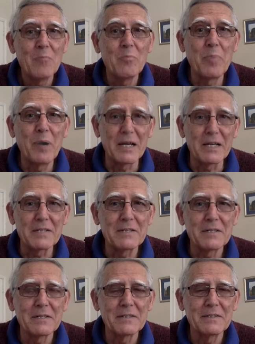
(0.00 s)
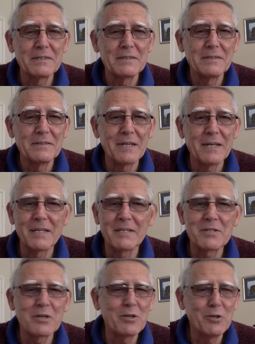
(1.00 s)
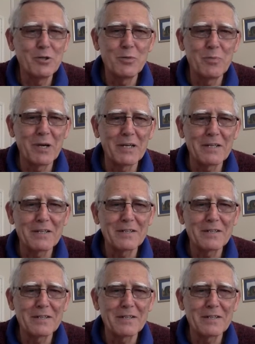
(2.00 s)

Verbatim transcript: But, and it's a huge but,